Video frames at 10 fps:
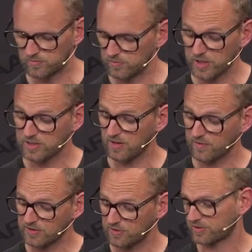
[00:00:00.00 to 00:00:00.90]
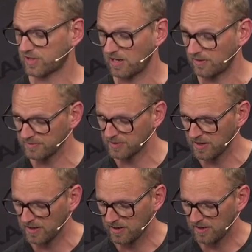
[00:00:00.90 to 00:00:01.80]
region of interest scaler.
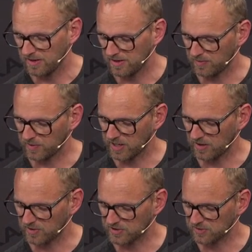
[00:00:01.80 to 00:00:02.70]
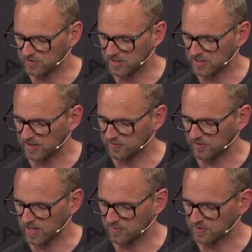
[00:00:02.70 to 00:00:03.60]
we can also set left
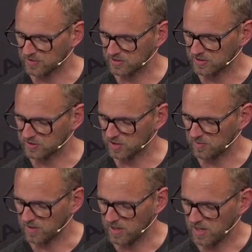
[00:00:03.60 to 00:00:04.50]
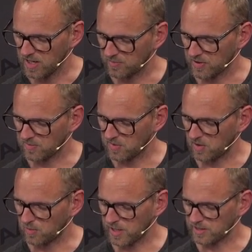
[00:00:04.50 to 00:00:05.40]
and right position, top and bottom.
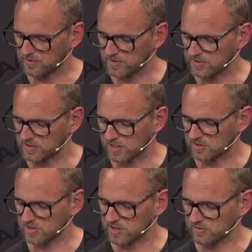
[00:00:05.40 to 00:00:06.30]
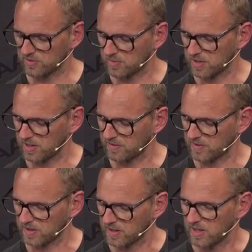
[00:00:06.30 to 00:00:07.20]
Or wait, this is actually cropping, I think.